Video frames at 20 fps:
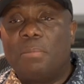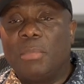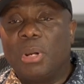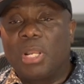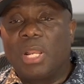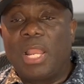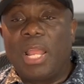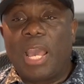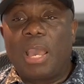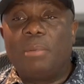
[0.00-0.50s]

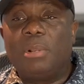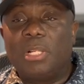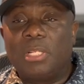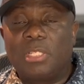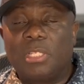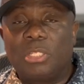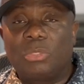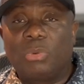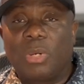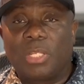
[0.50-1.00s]
But the
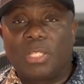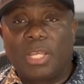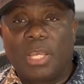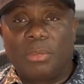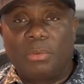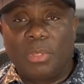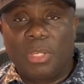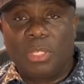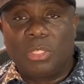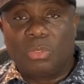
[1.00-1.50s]
liability is what
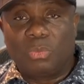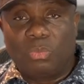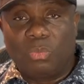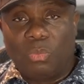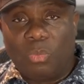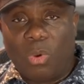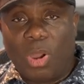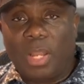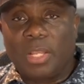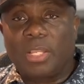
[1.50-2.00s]
is
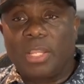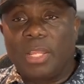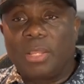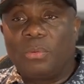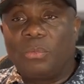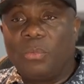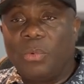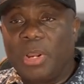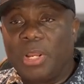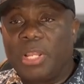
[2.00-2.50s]
what the,
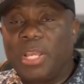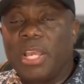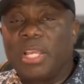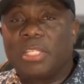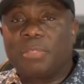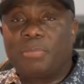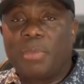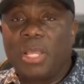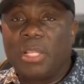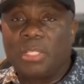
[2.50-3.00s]
where the
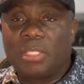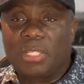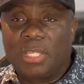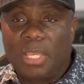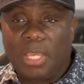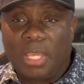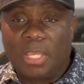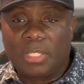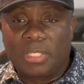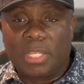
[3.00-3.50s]
expense
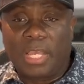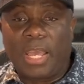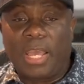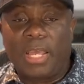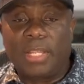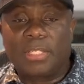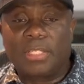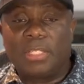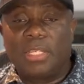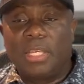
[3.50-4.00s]
is
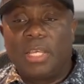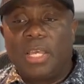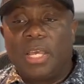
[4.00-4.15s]
at,